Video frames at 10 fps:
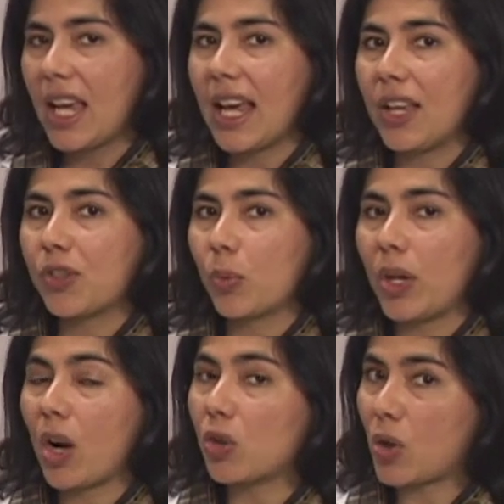And so
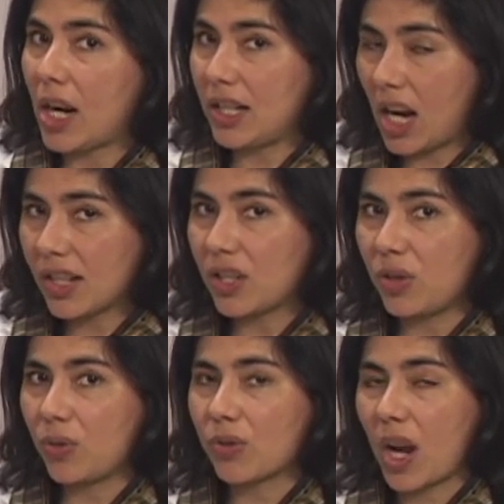we try not to
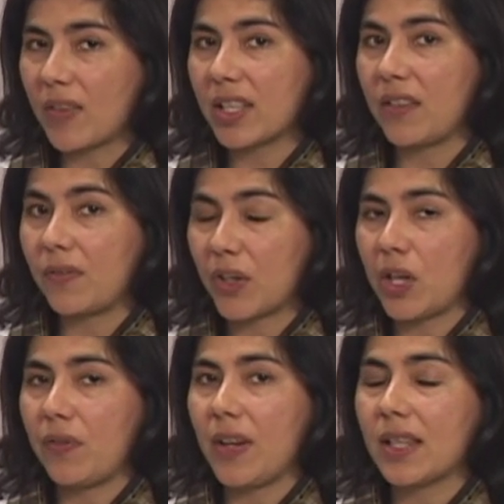use, obviously,
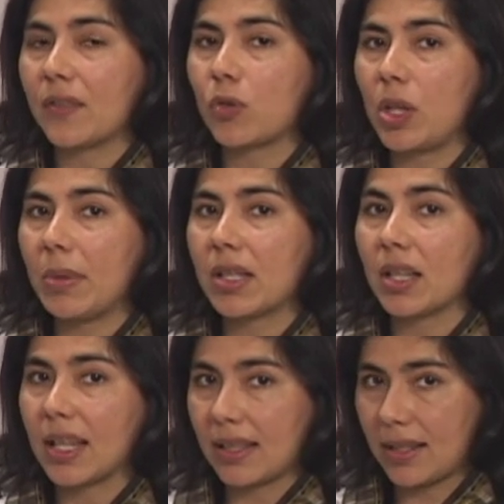very invasive treatments
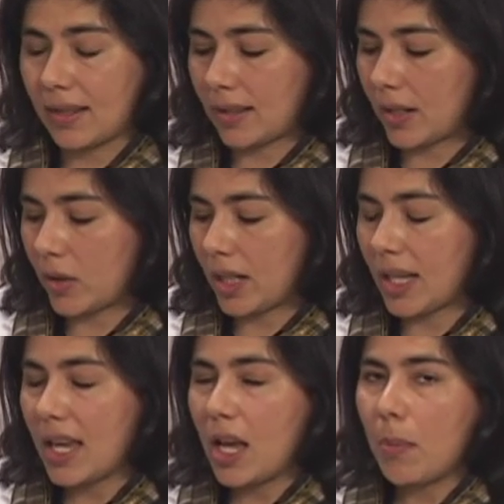unless necessary.
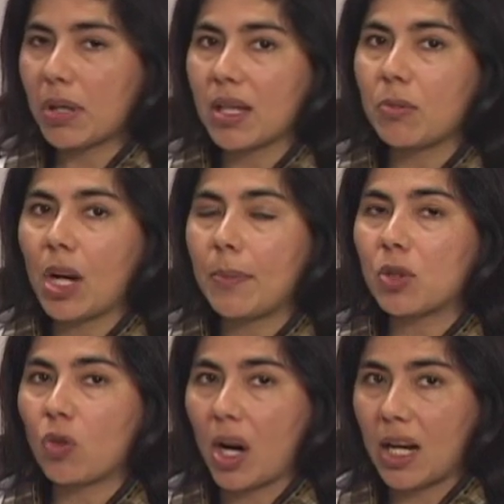But sometimes
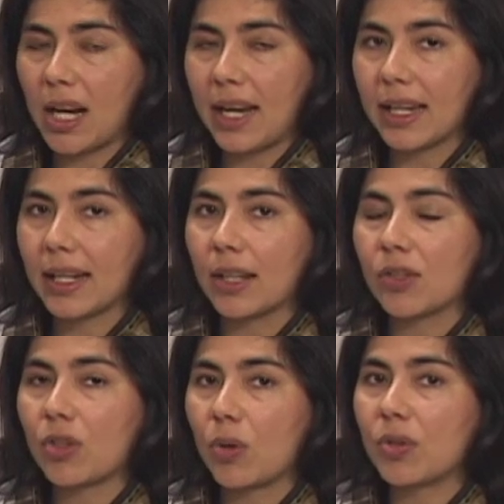dry eye can get
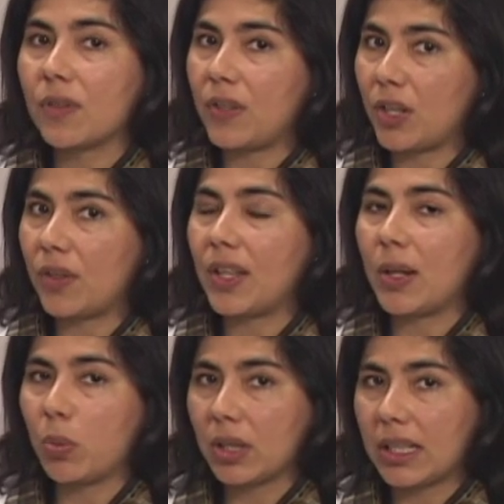so severe that
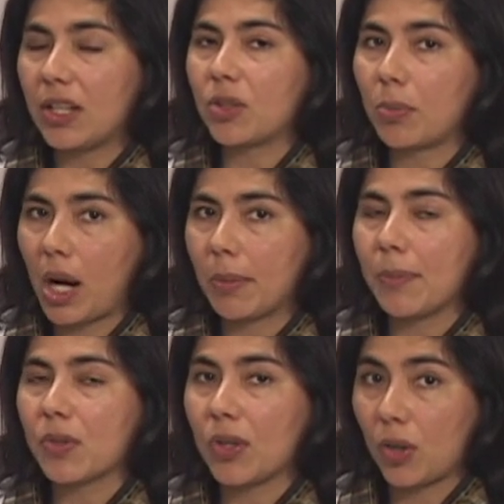it will lead to
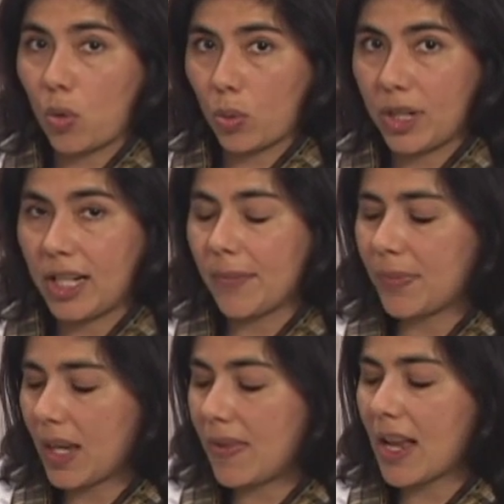problems in the cornea,
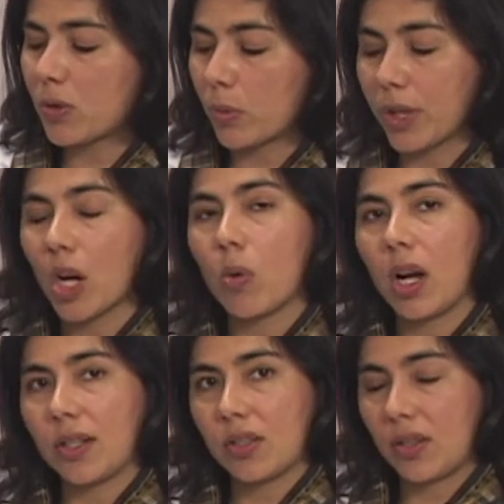and that's where we go
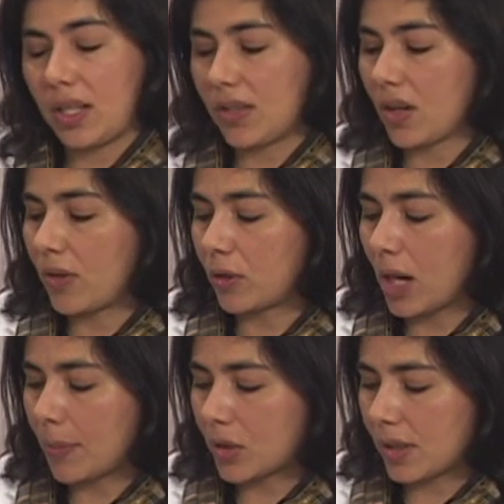on to these other
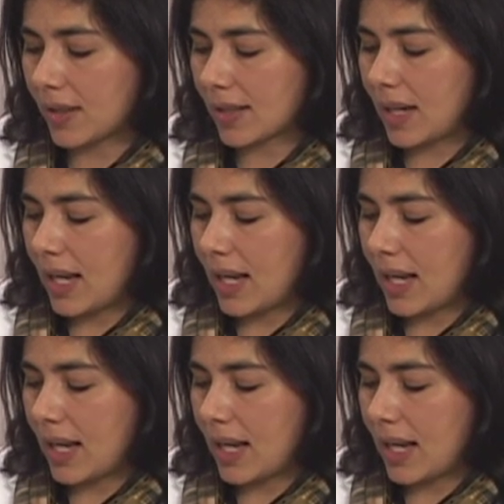options.